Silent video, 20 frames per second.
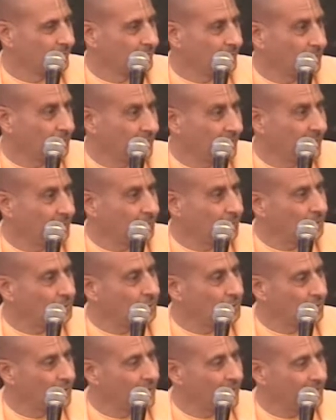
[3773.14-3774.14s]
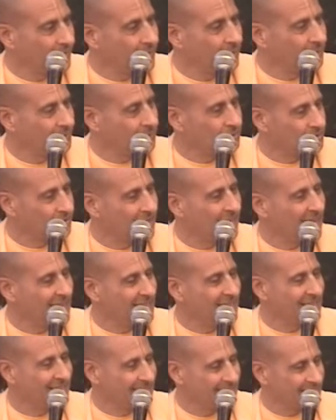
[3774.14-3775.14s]
The people who have evil
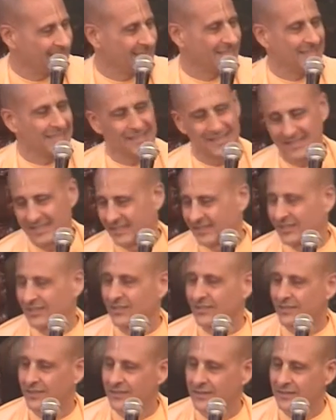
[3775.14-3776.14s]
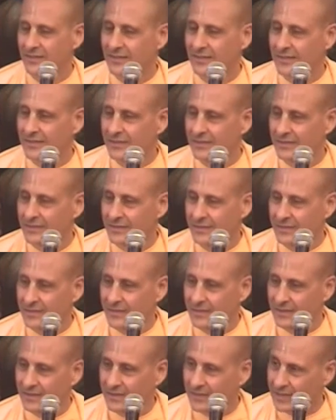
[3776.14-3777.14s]
tendencies,
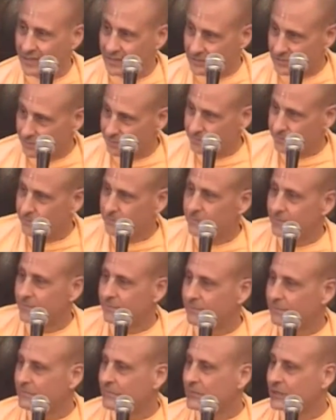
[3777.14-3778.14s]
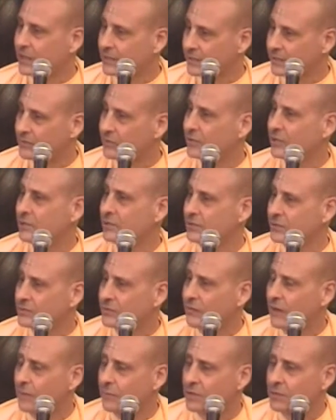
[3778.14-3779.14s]
as Jayadvaita
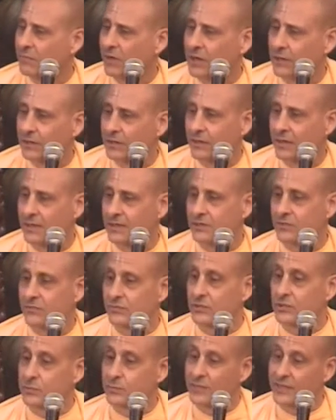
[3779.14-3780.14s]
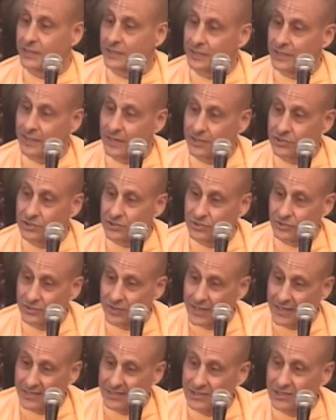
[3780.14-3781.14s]
Swami Maharaj was speaking
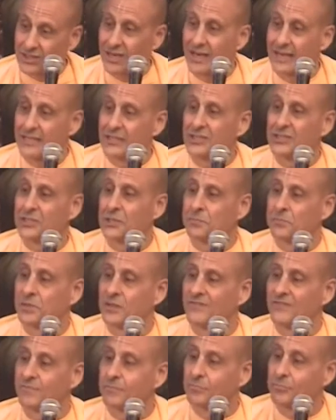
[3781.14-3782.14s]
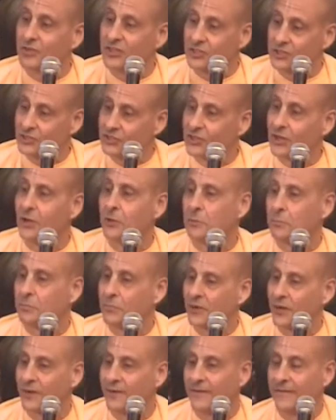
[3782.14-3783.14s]
yesterday, this concept of
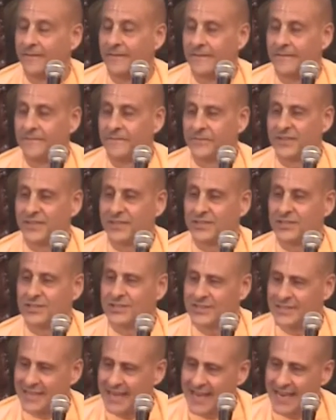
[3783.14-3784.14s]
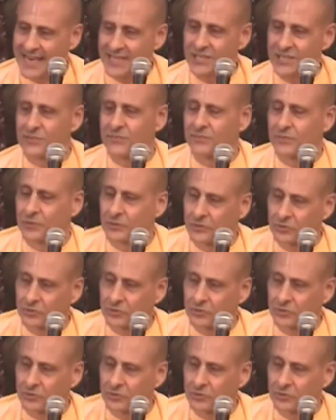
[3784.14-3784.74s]
prajalpa, this taste for